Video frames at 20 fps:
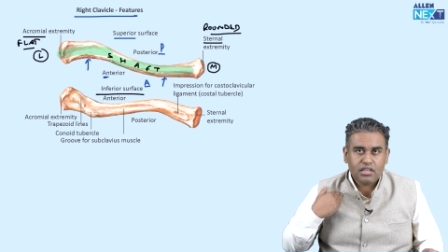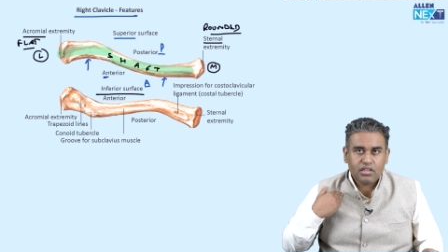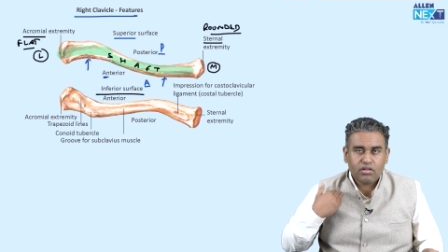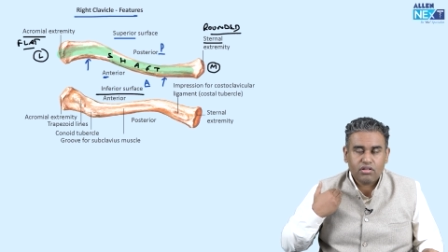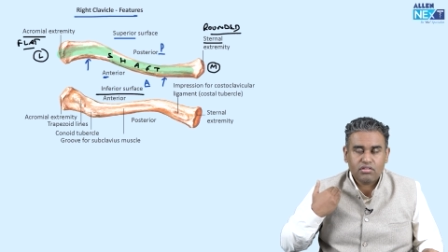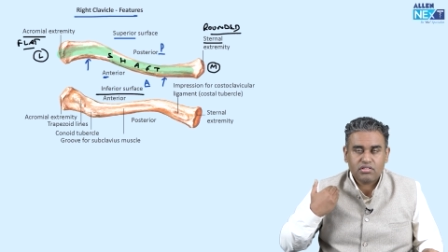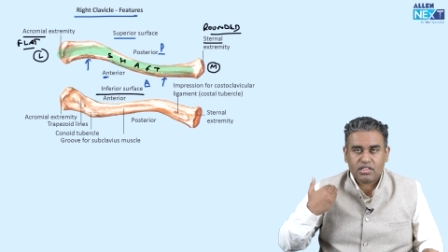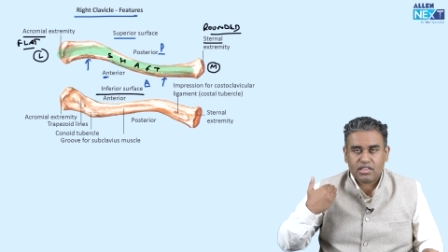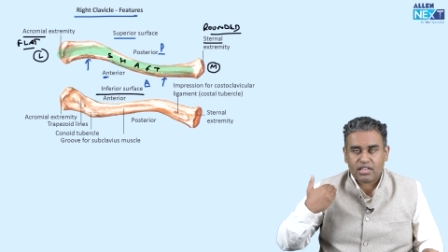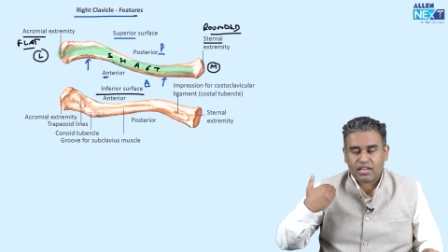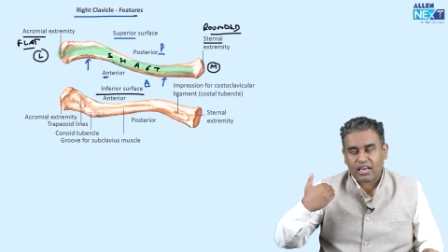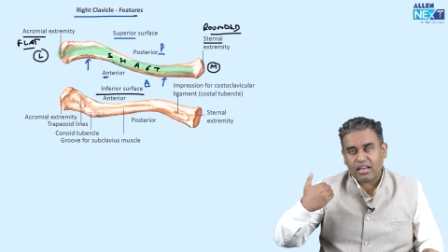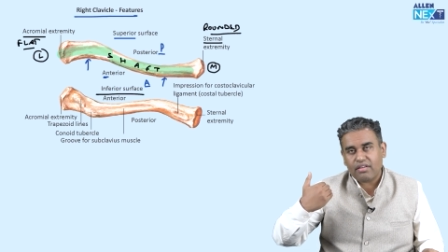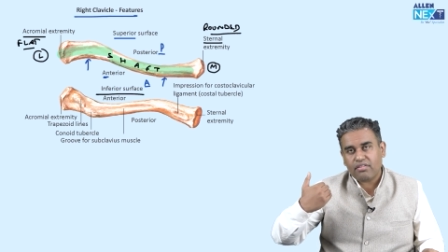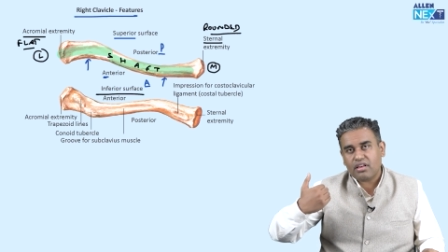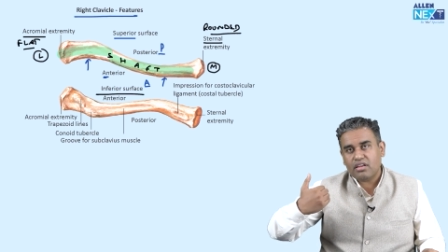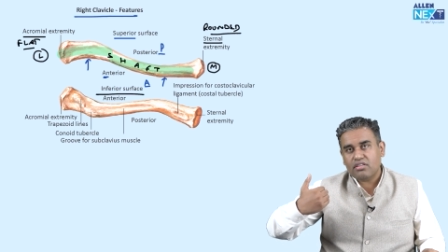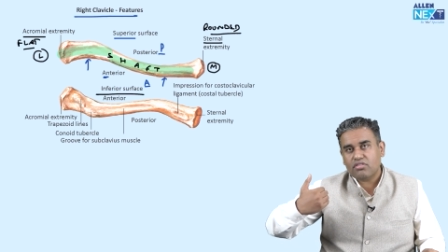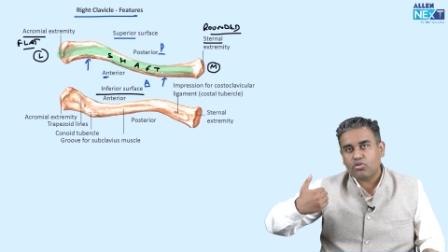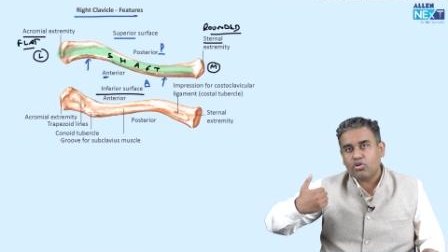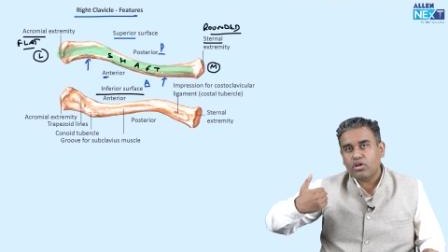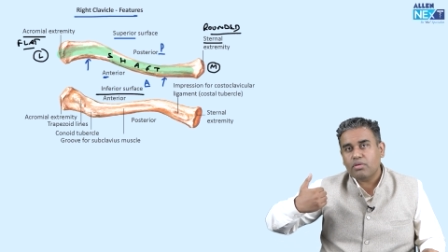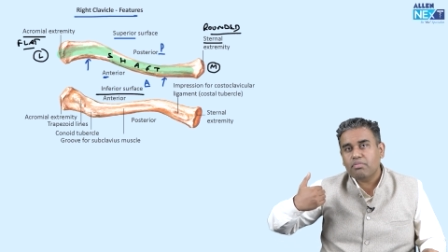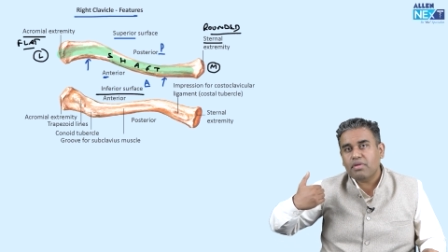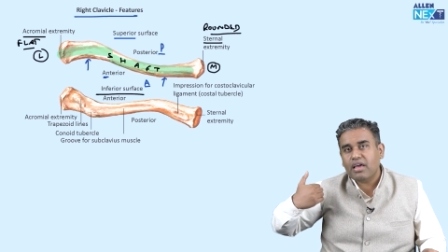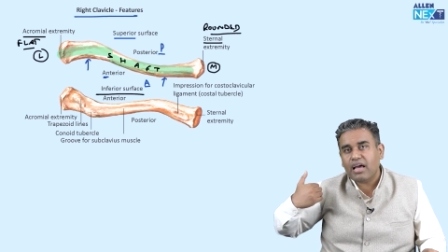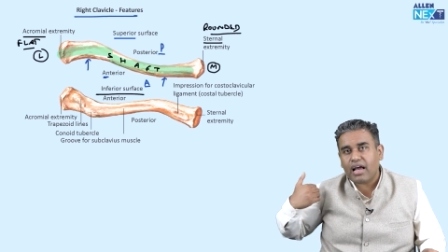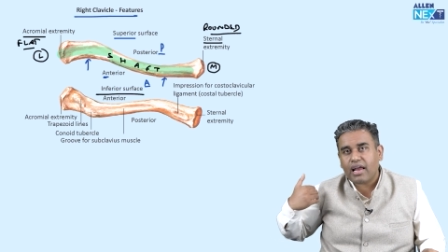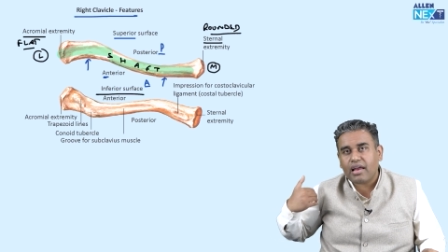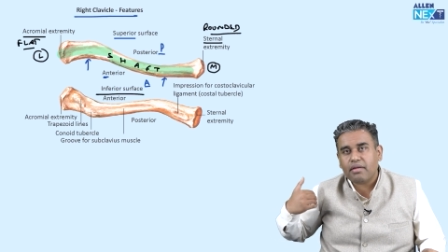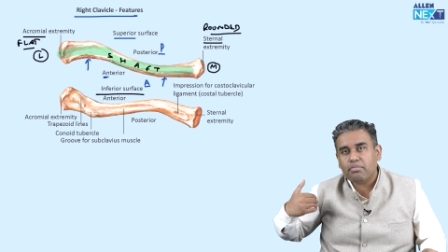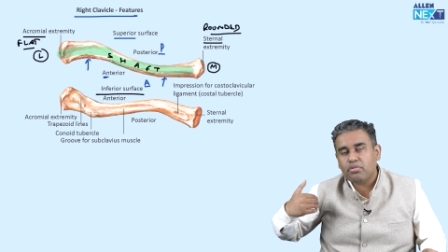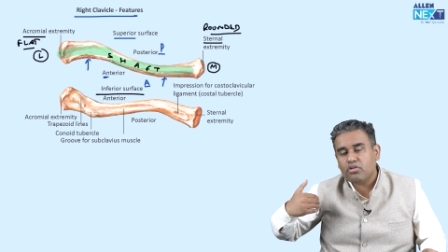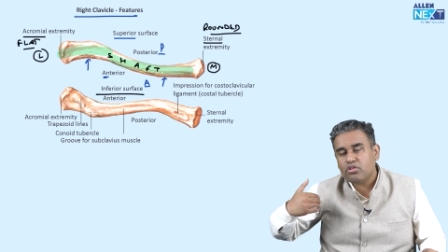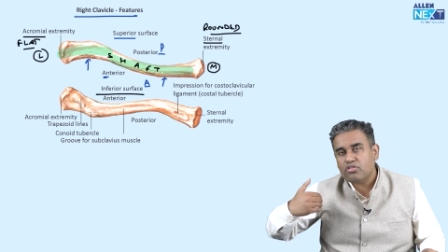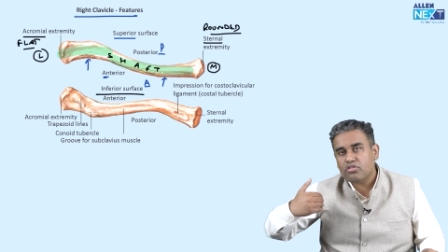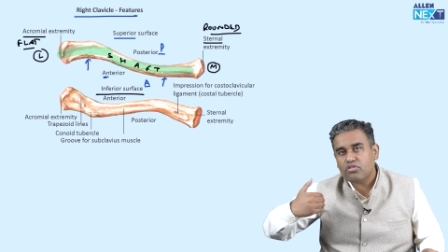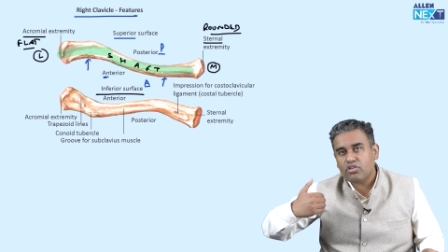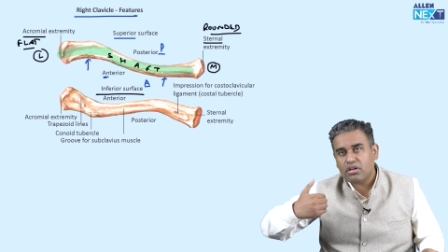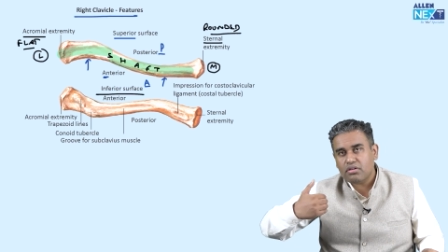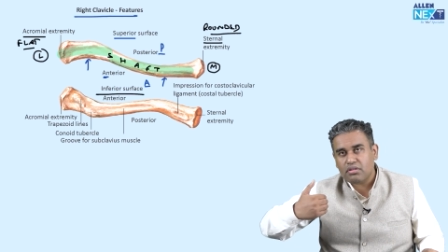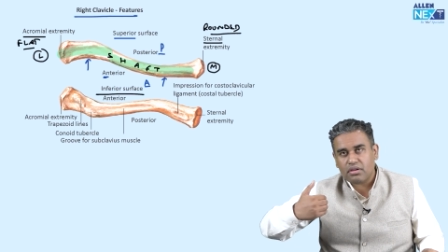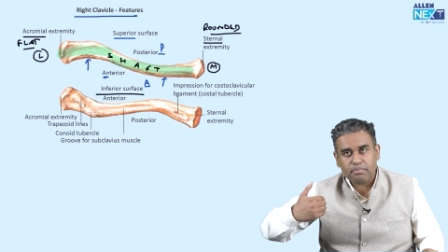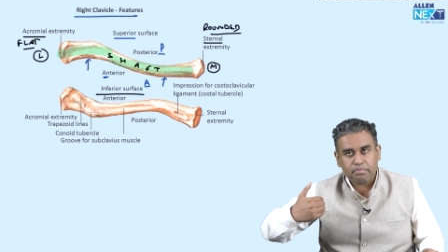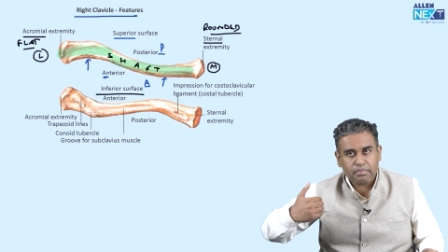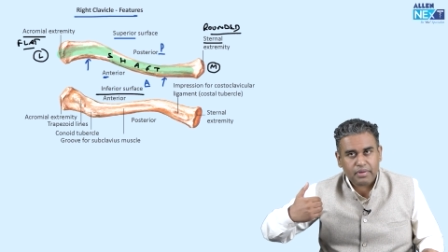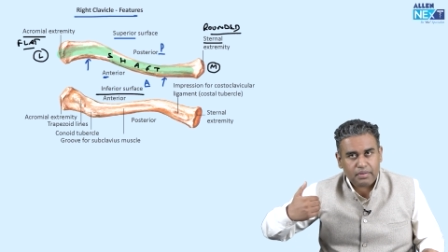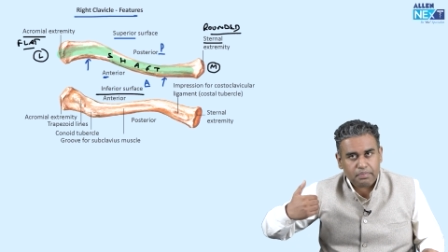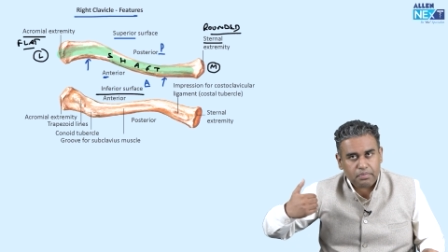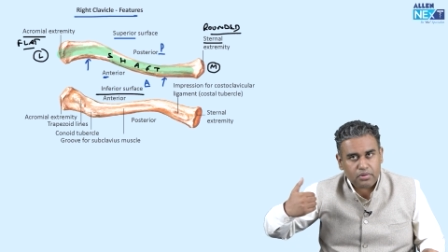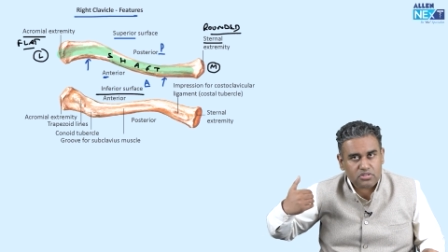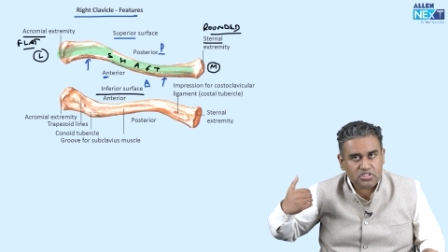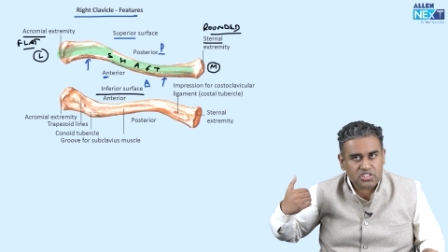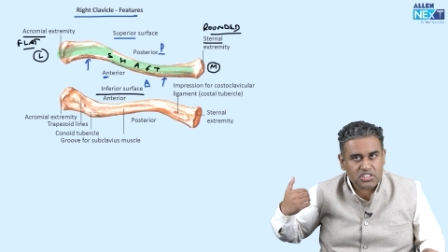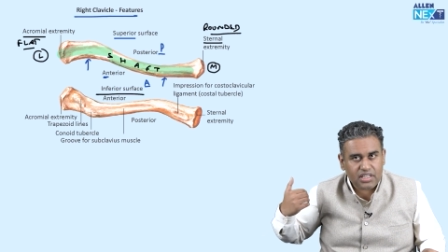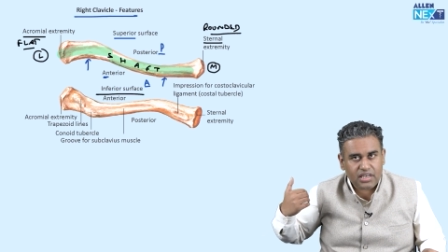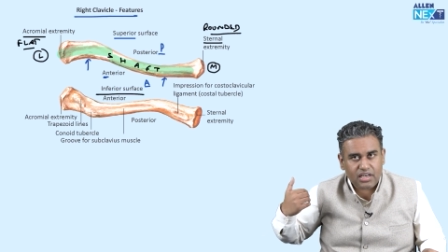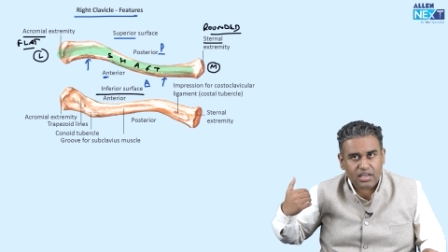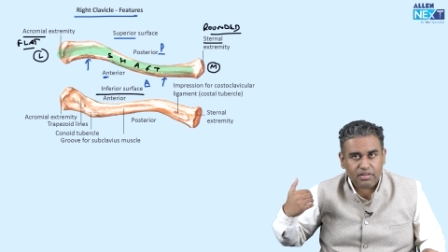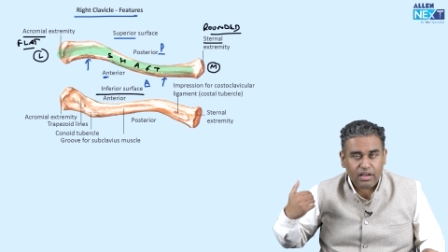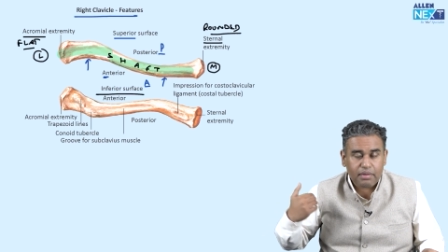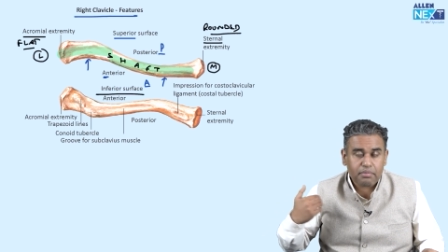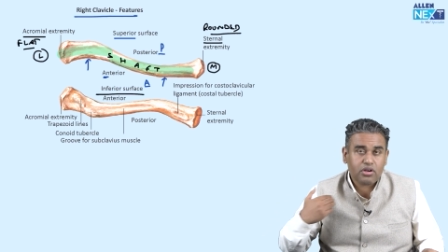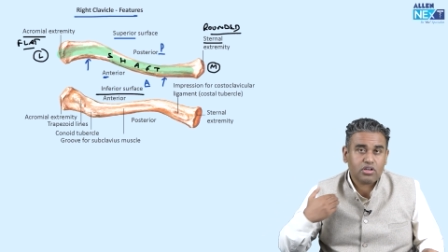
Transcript: you will see the clavicle is going behind, going a bit posteriorly. Why?